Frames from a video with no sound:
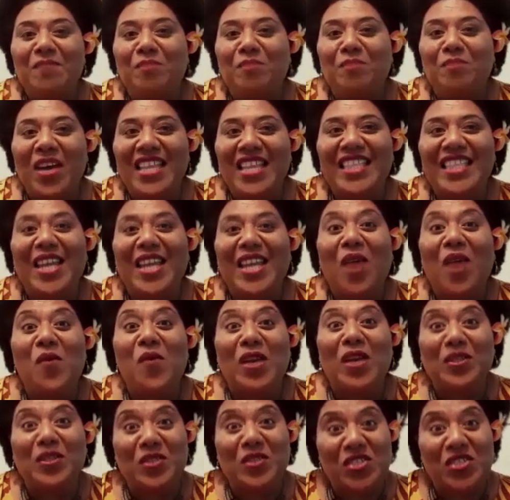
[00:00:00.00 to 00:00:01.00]
point that I
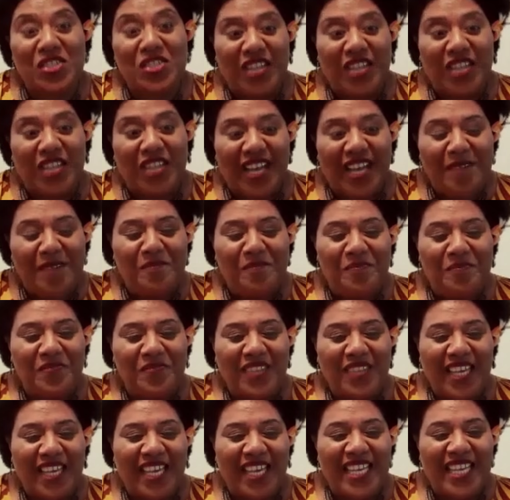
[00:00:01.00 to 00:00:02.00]
want to share
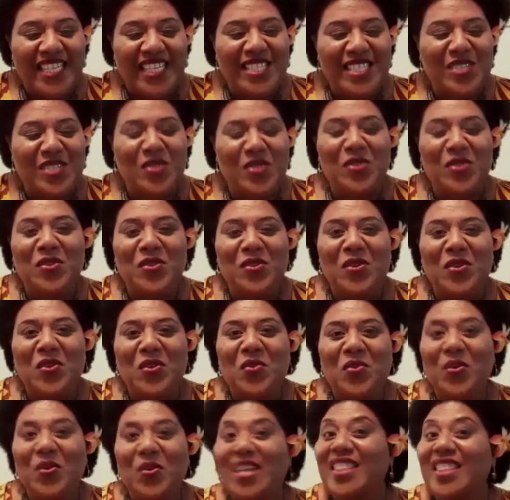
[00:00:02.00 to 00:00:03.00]
is to do
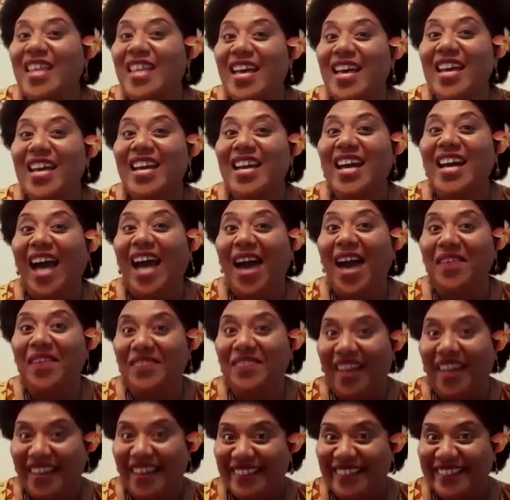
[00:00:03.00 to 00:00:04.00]
with
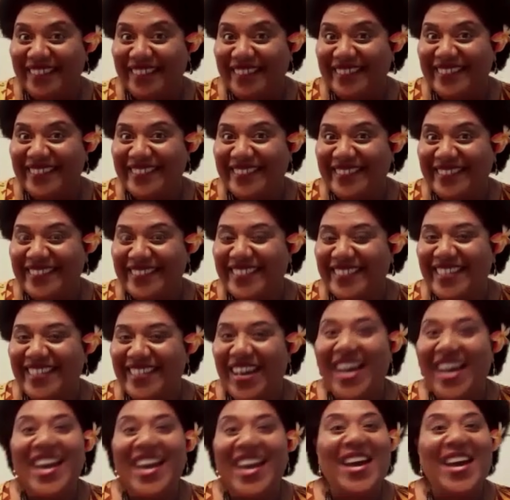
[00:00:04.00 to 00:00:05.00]
Kava.
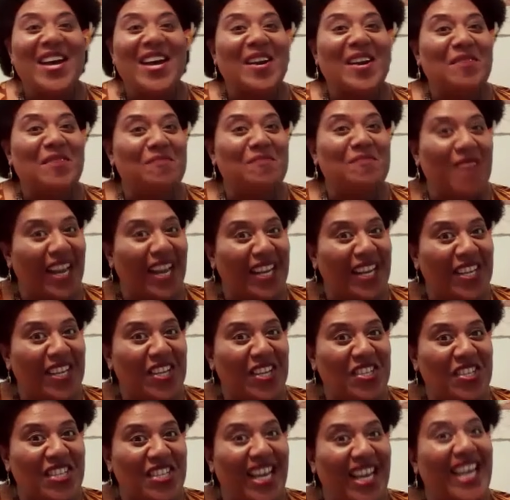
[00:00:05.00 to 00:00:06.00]

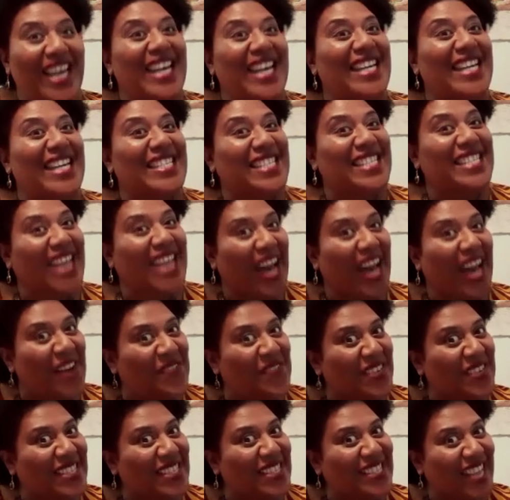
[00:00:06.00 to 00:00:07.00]
Melanesia is Kava
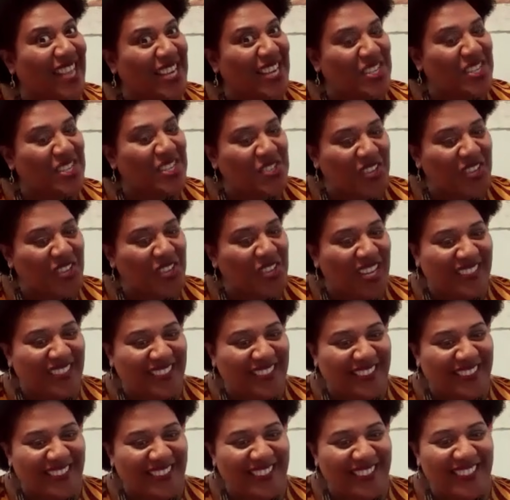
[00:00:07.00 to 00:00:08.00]

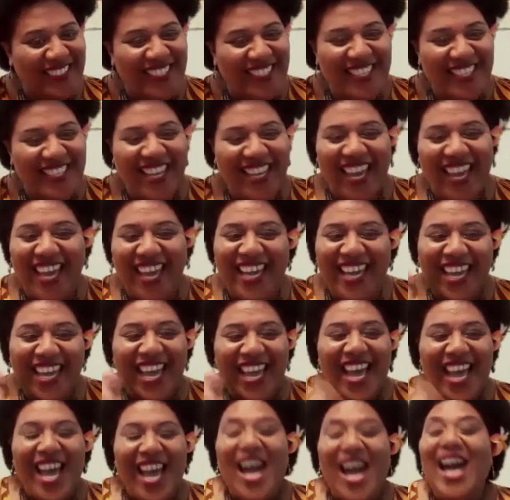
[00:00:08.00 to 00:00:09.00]
Central, okay?
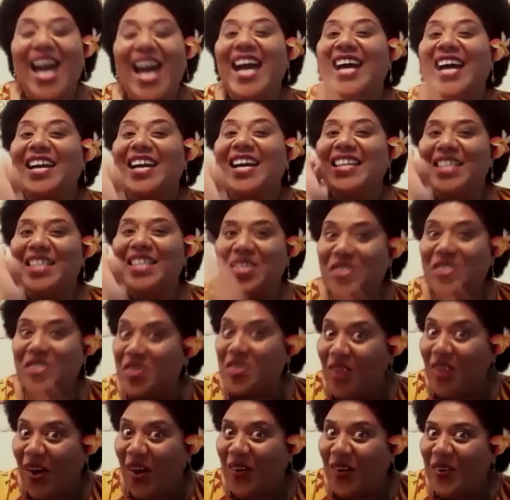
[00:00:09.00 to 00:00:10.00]
Did you
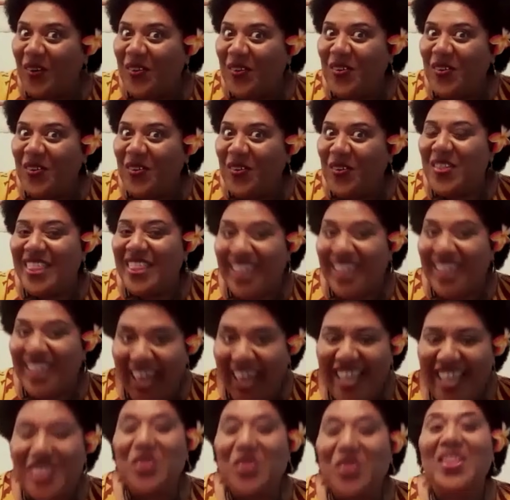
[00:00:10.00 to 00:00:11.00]
know
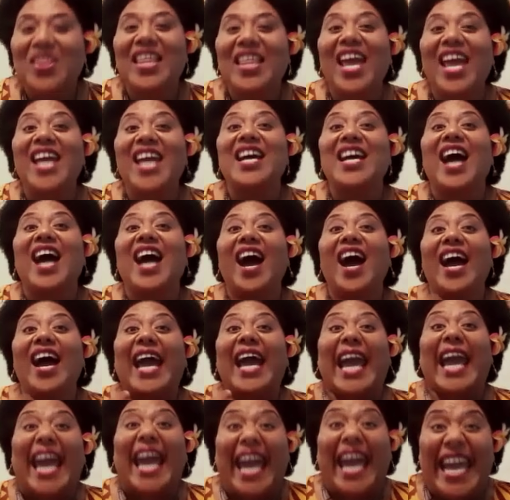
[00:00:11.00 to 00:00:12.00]
that there are
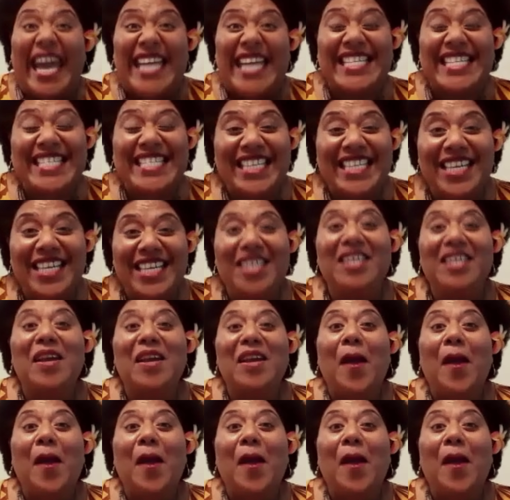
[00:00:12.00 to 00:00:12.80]
80